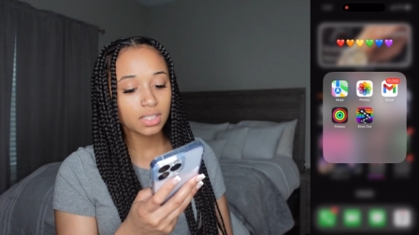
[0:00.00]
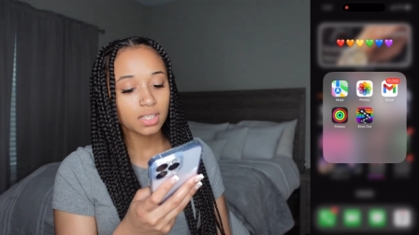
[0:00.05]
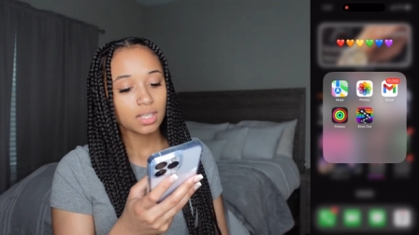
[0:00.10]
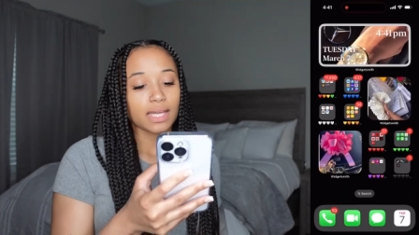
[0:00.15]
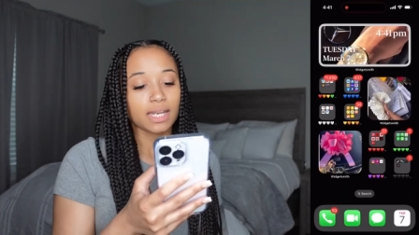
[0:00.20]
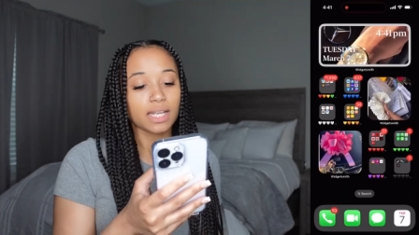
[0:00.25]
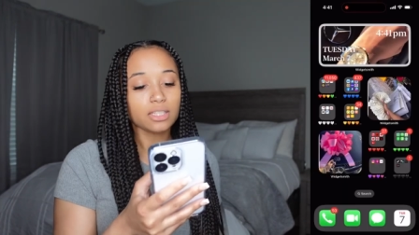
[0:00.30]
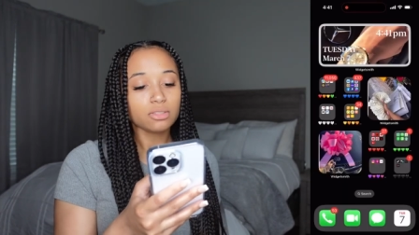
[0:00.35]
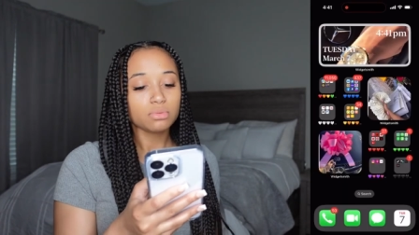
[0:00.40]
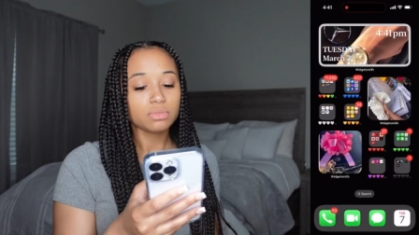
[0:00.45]

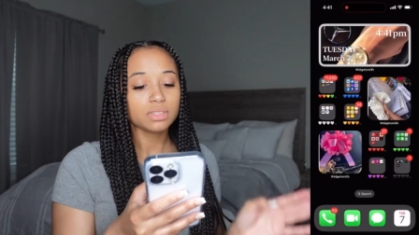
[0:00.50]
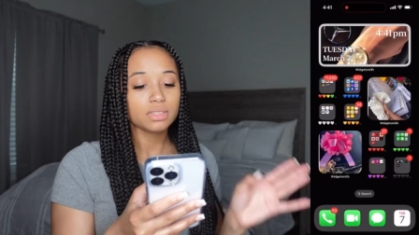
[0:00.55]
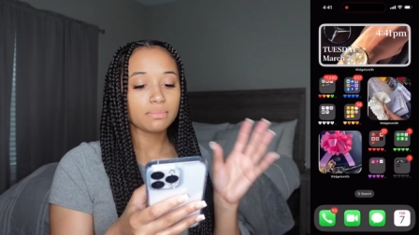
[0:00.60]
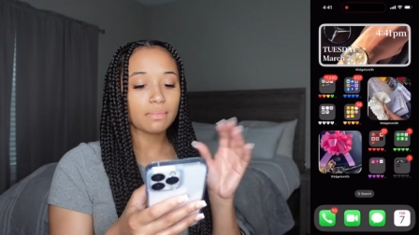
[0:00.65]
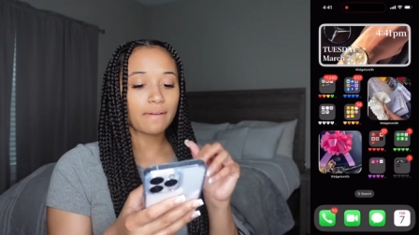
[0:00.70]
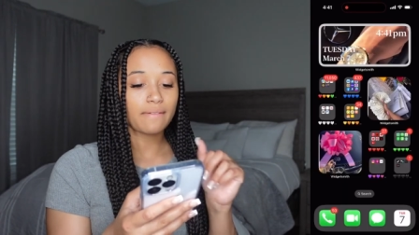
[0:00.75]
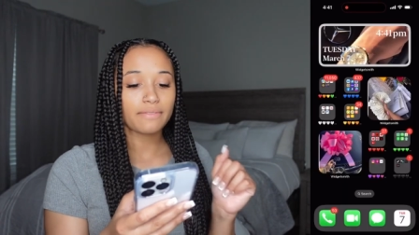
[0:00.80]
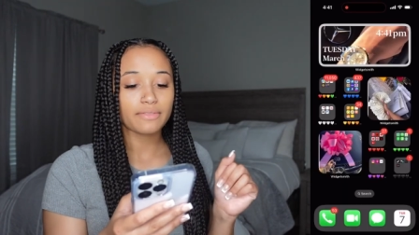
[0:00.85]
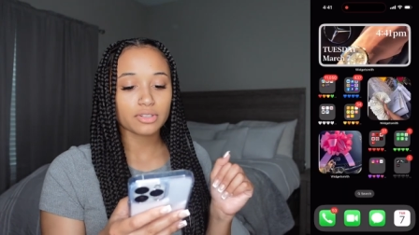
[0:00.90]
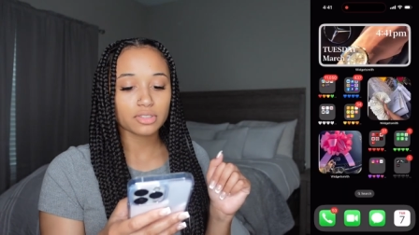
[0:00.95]
That's what's in my
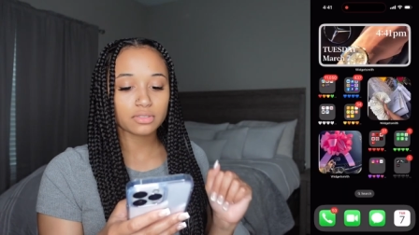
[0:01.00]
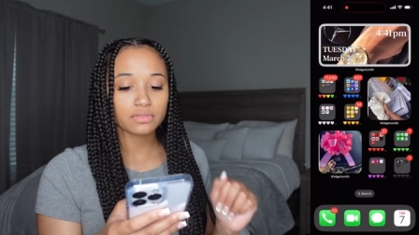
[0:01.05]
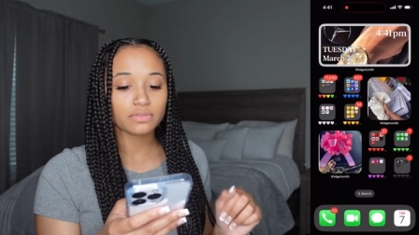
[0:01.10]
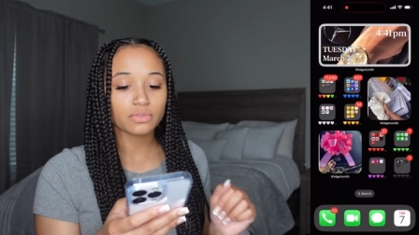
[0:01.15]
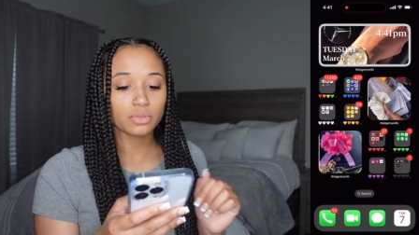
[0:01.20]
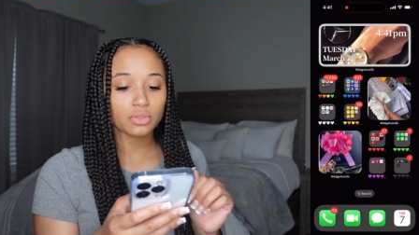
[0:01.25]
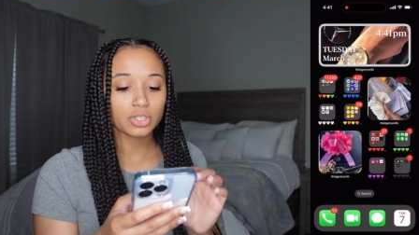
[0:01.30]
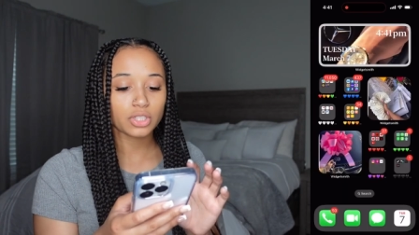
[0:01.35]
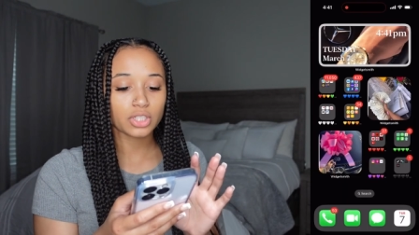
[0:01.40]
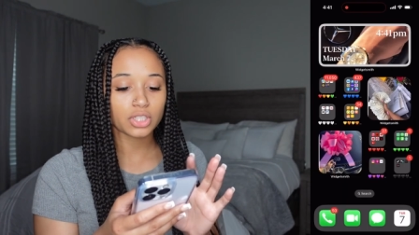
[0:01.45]
first
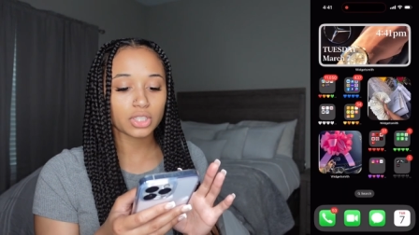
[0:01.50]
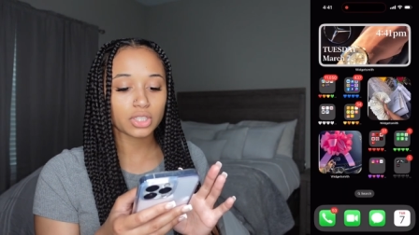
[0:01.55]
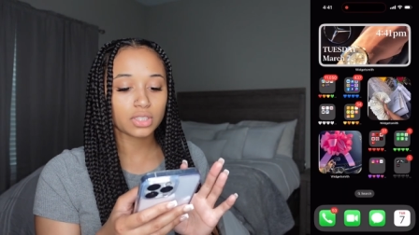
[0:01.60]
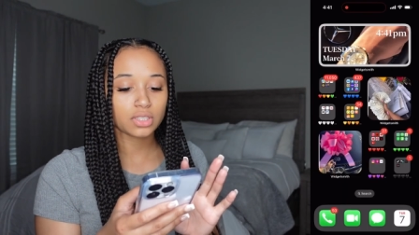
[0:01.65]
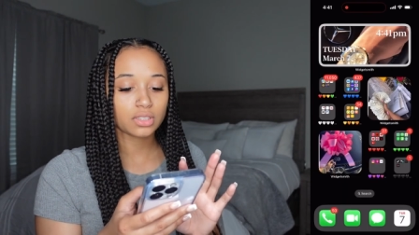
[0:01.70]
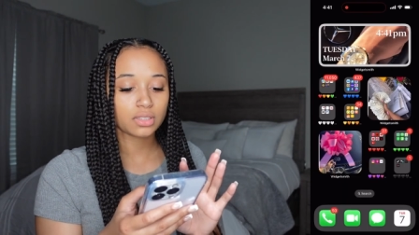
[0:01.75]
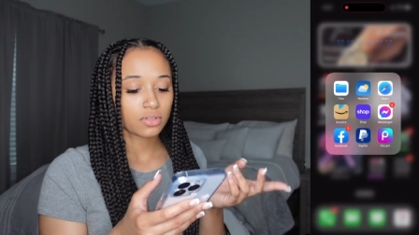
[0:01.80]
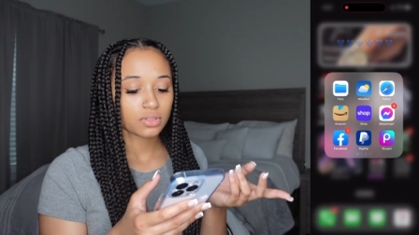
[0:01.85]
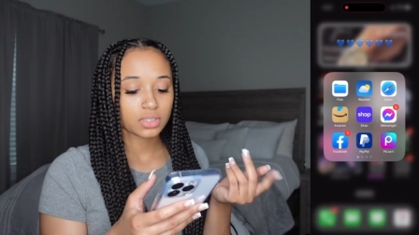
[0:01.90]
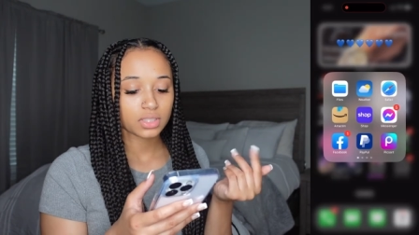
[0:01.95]
folder.
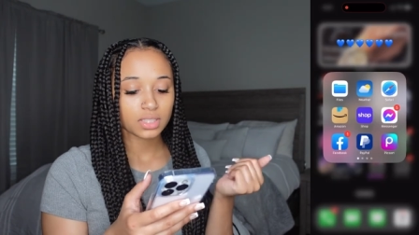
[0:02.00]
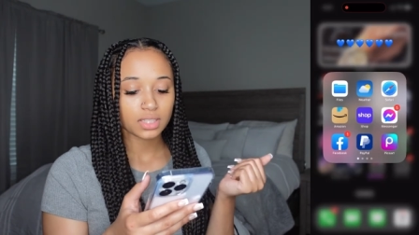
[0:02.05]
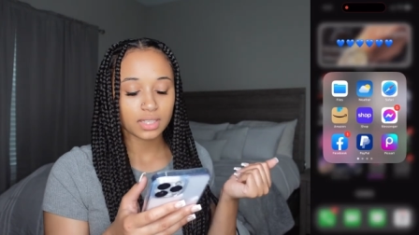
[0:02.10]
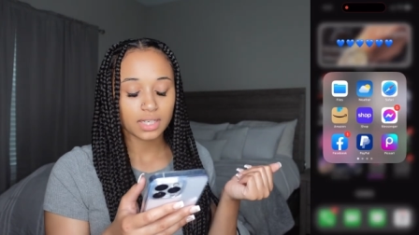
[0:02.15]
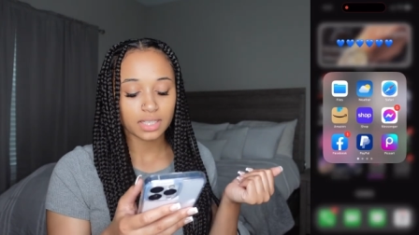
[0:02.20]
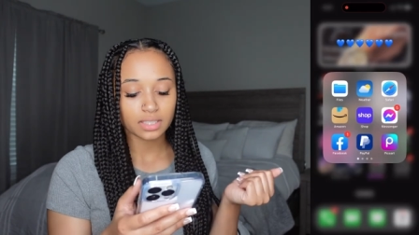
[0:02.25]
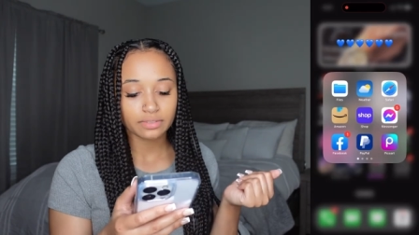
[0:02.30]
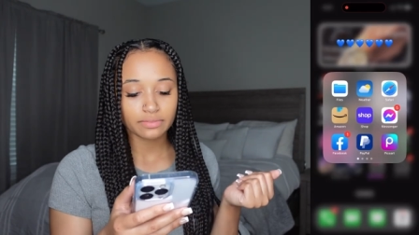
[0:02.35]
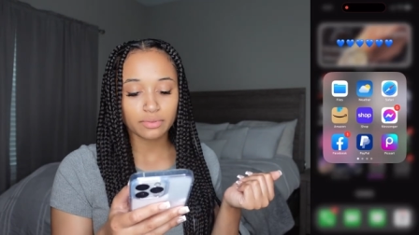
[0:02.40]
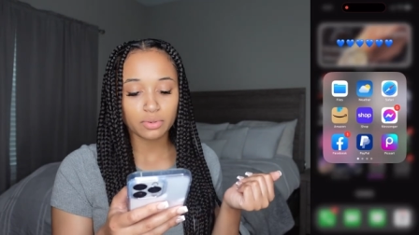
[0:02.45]
On to the
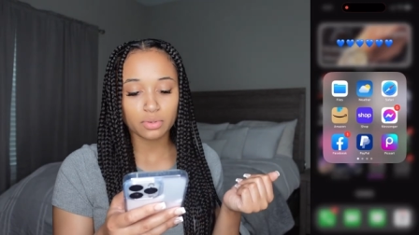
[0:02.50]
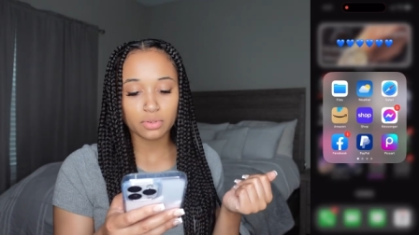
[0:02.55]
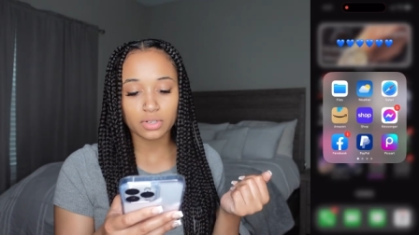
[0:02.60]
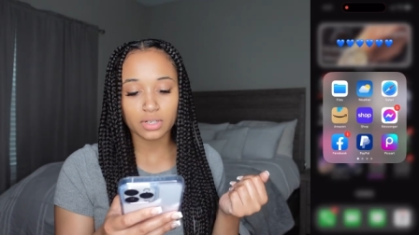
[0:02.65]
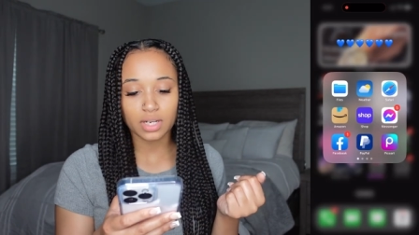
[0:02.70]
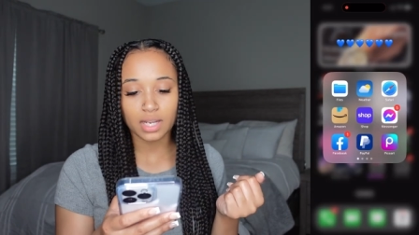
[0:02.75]
next folder,